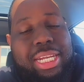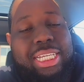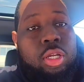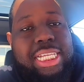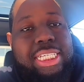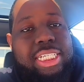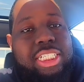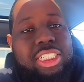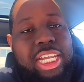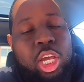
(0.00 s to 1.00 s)
Like the content of
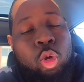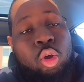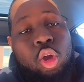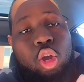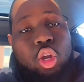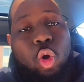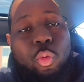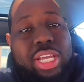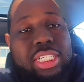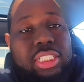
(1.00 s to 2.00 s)
this channel, go over
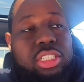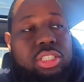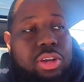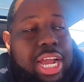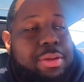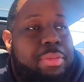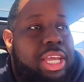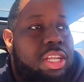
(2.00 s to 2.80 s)
here and subscribe, man.